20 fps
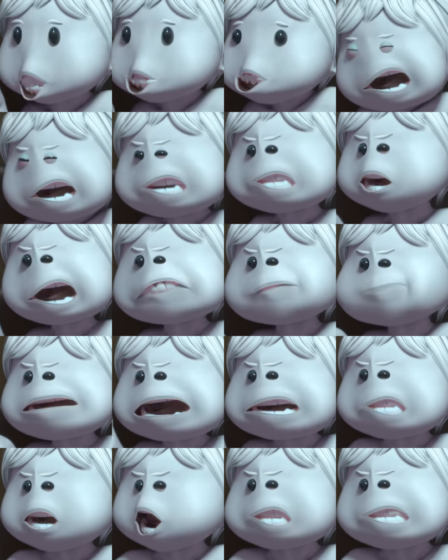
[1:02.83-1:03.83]
That could have been
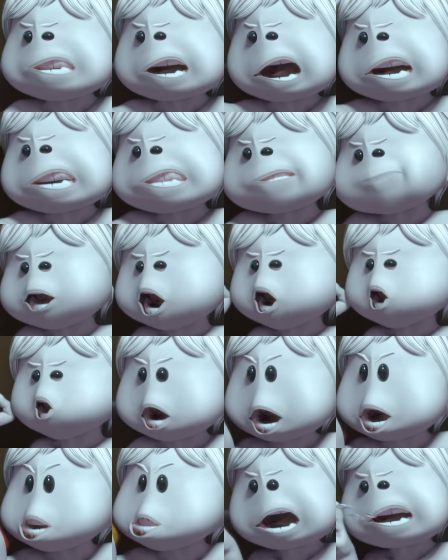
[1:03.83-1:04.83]
a good change, but you
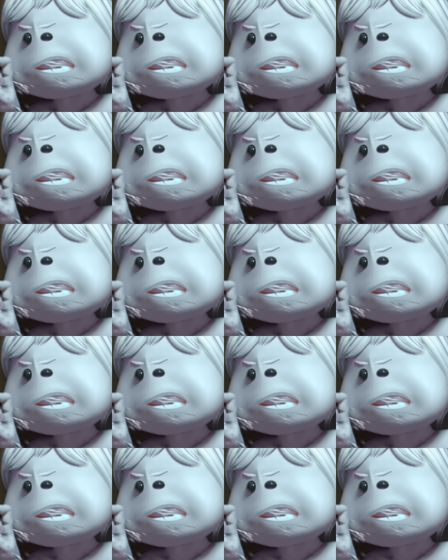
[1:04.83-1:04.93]
ruined